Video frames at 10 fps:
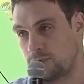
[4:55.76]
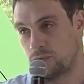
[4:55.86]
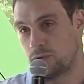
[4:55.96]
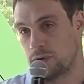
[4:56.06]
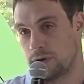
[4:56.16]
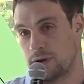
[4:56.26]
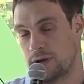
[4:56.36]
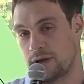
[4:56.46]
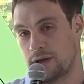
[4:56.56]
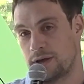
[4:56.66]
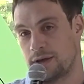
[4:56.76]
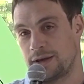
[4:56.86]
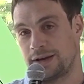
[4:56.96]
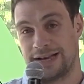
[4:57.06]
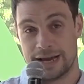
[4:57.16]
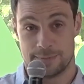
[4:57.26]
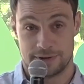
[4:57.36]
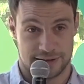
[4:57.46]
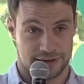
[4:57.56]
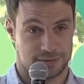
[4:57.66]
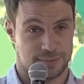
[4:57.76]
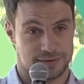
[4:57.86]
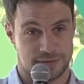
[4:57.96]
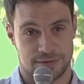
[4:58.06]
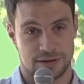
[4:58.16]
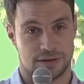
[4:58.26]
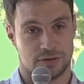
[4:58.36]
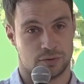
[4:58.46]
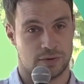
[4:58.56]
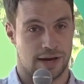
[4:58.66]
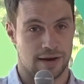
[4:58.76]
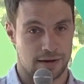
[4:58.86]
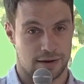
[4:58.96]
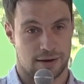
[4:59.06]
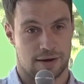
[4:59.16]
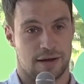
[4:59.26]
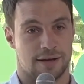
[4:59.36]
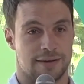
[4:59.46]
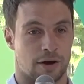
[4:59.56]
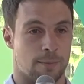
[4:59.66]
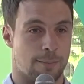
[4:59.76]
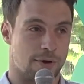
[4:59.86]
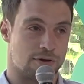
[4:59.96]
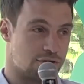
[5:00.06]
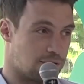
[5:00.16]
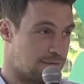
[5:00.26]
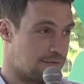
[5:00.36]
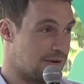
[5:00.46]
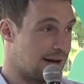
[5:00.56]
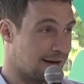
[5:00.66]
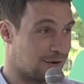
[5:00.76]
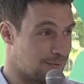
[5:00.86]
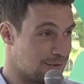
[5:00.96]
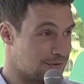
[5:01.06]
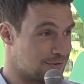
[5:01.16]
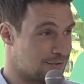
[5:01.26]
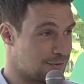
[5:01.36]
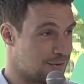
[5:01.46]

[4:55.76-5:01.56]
to climate tech specifically today, there are a bunch of arguments